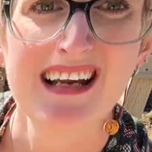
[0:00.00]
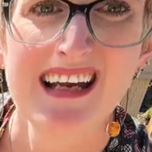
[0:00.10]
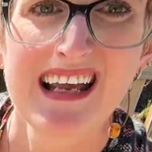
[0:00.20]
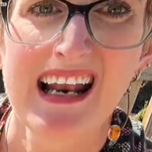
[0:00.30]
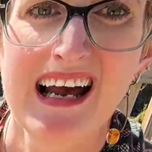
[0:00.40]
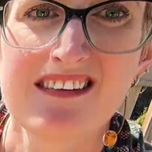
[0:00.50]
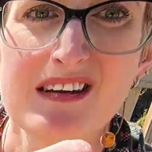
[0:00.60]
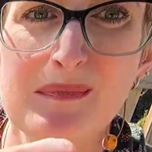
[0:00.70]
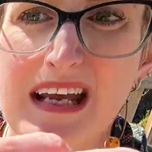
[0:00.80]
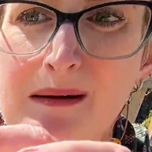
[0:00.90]
It has
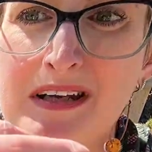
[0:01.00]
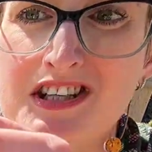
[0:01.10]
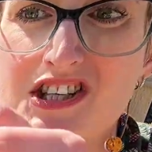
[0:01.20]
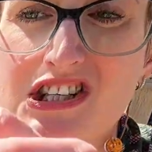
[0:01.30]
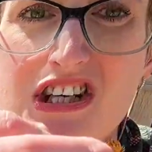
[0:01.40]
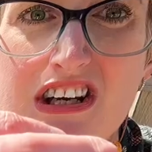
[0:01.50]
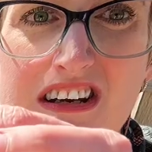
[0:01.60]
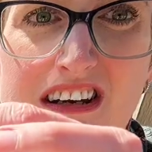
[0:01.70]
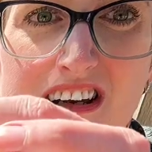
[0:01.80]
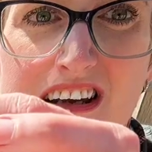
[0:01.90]
some damage.
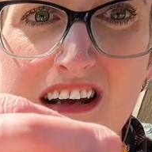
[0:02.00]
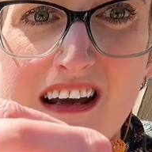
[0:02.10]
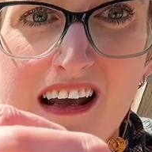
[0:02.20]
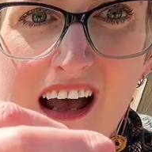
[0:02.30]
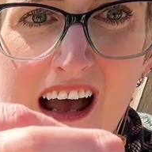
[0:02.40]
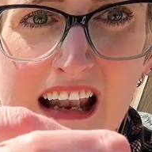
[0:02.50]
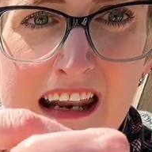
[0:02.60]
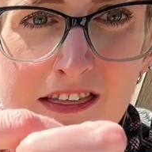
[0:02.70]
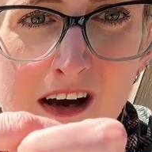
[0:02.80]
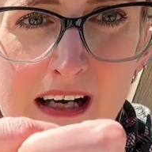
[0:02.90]
And I
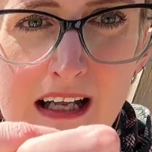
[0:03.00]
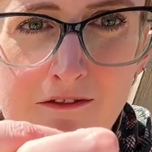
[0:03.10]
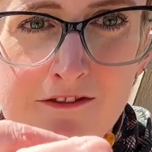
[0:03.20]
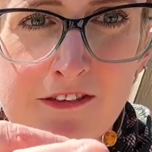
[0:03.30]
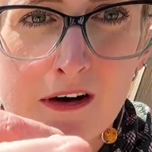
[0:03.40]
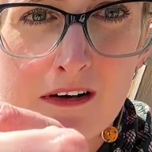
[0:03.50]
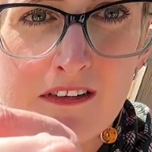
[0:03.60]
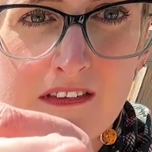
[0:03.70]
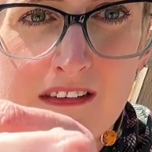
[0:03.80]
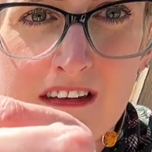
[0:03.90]
thought at first
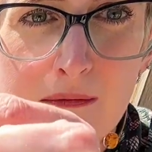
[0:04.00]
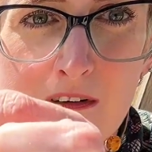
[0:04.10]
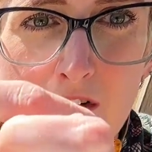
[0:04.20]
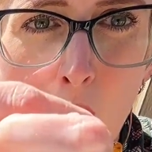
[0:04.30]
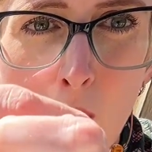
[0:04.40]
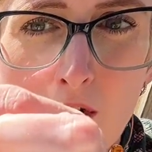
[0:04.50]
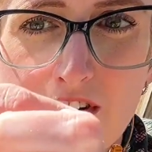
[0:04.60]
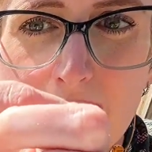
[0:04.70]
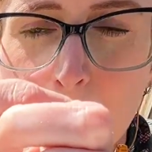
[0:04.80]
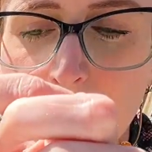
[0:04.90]
that this was cold
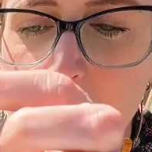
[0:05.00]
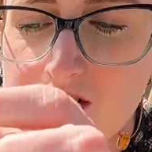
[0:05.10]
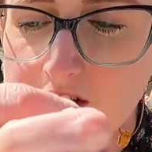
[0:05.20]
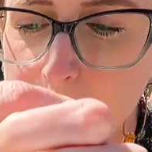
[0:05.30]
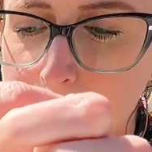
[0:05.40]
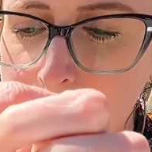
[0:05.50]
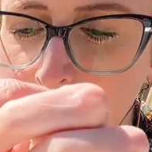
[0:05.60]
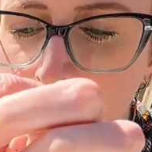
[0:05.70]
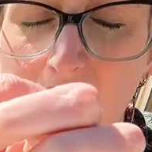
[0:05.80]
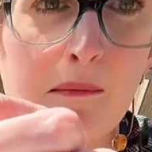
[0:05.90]
damage,
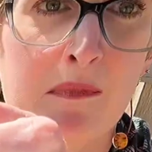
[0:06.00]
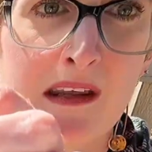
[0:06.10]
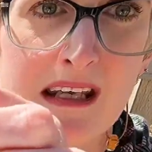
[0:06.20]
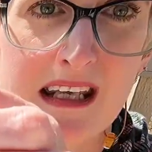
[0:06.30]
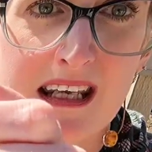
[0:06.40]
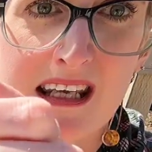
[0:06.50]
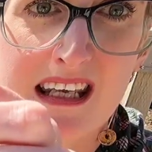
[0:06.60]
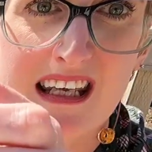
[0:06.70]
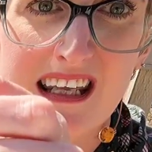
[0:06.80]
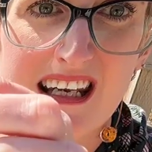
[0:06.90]
but I'm thinking
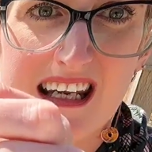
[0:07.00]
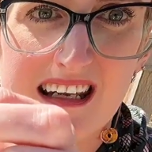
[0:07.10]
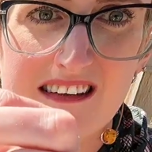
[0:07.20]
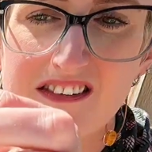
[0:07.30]
it is